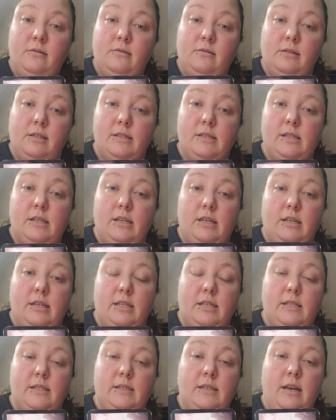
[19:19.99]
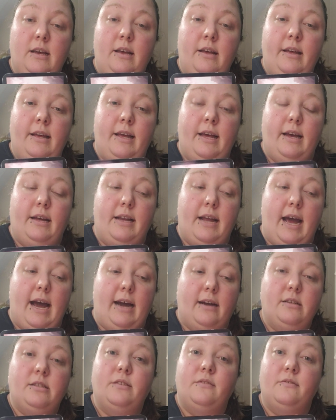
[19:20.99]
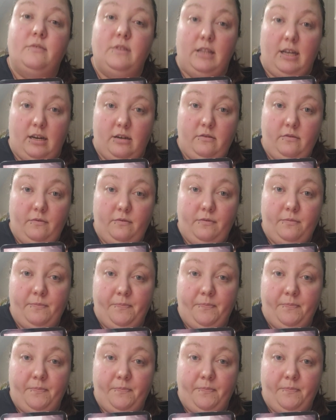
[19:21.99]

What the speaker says: This is an act of love.